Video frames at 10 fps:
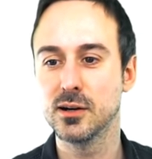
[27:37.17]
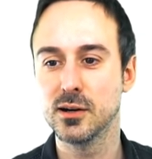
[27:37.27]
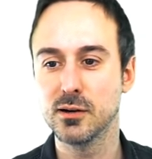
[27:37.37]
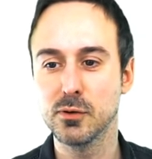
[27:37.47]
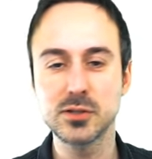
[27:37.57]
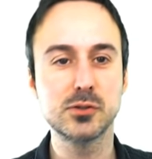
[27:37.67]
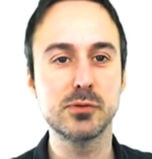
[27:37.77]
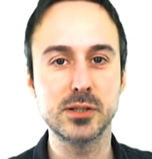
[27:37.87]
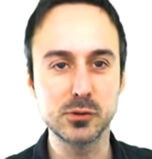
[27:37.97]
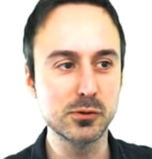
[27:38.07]
what do
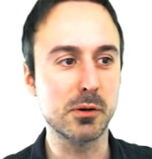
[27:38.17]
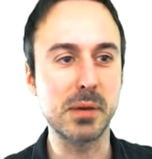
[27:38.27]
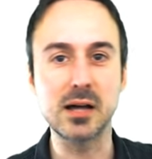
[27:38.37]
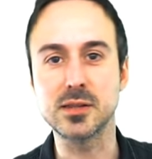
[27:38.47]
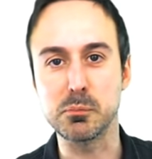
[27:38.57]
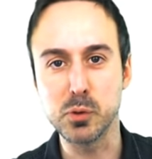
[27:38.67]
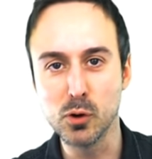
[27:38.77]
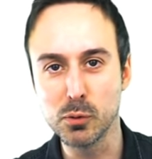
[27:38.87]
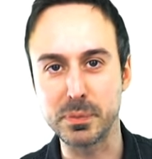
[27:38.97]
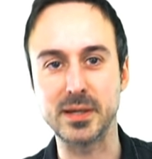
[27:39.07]
we do about the
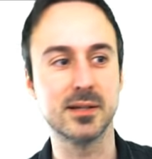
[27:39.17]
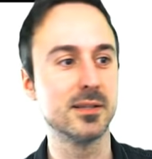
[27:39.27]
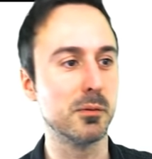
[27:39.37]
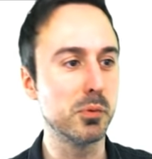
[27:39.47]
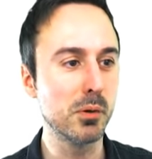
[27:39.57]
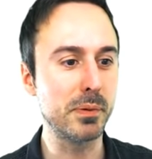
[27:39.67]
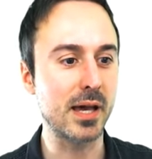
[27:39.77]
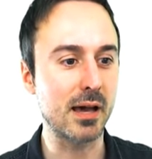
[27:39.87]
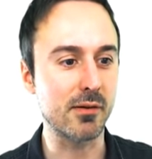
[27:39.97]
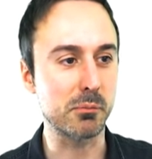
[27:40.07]
poopy? The poopy
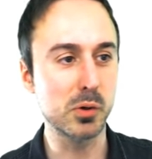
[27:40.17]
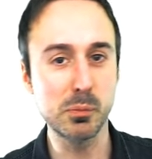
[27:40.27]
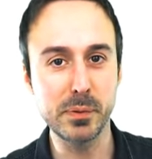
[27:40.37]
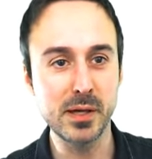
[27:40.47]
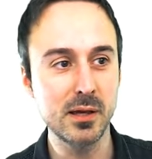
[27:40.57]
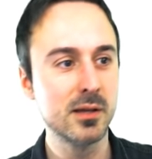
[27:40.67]
have a poopy.